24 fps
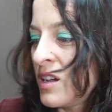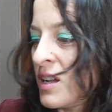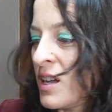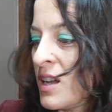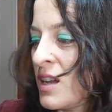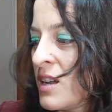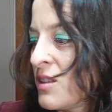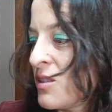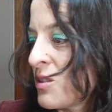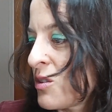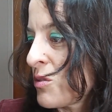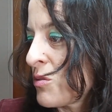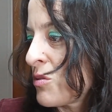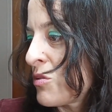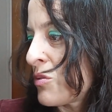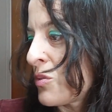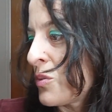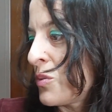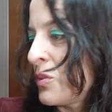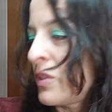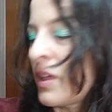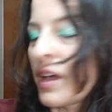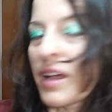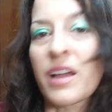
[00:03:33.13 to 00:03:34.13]
either
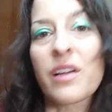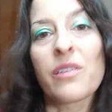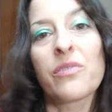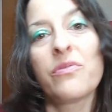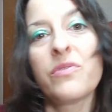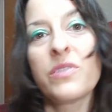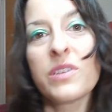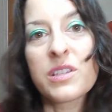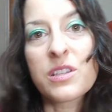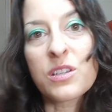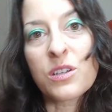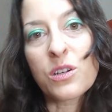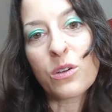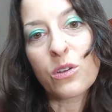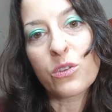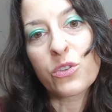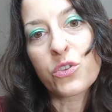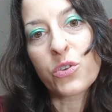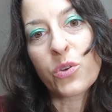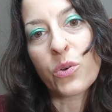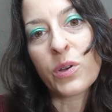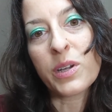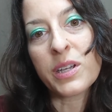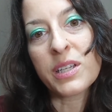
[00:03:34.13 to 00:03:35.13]
through like a physical
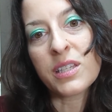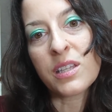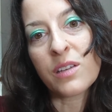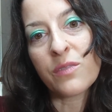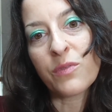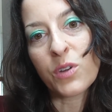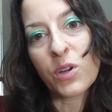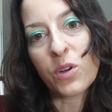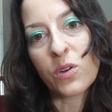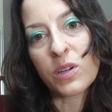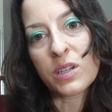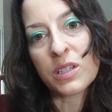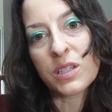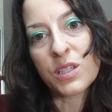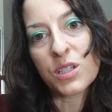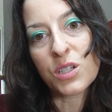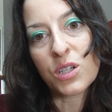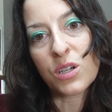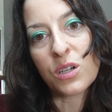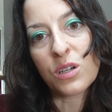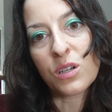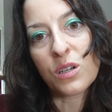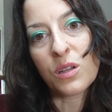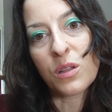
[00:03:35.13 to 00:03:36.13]
choice of a
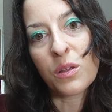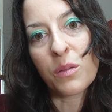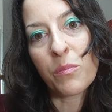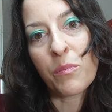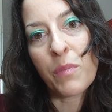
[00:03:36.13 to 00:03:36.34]
crystal.